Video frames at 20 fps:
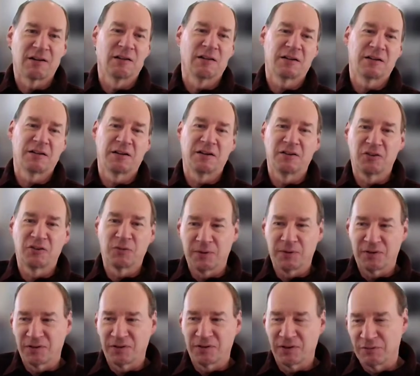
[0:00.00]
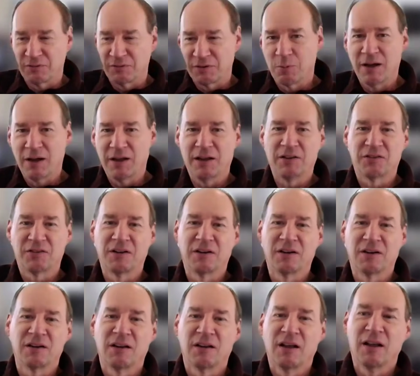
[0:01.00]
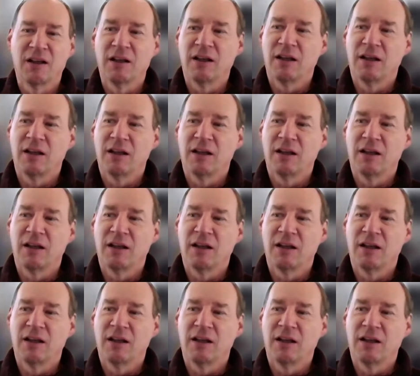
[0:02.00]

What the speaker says: collected in specific ways, and